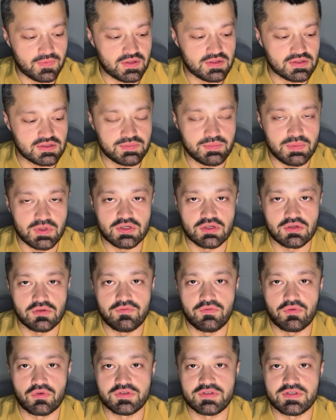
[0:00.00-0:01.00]

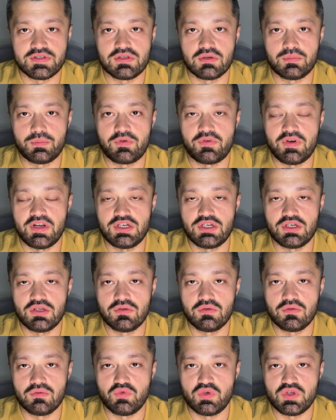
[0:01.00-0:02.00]
special forces
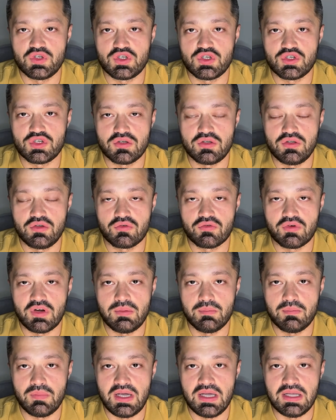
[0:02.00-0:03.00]
operation which
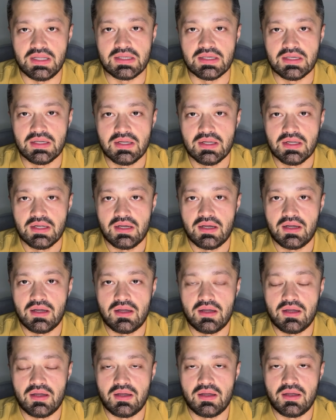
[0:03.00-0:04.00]
Ukraine made
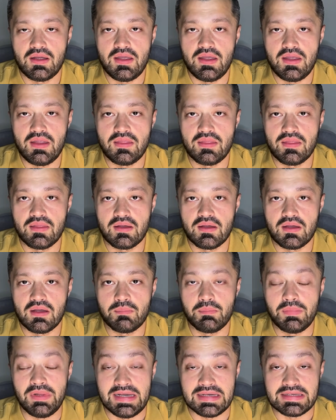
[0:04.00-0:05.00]
in
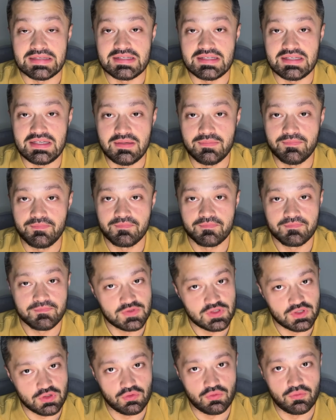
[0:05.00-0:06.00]
Black Sea.
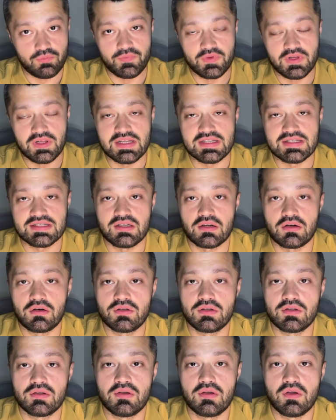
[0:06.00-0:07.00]
So let's
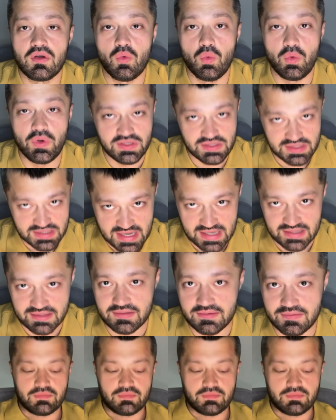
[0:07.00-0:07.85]
start with that.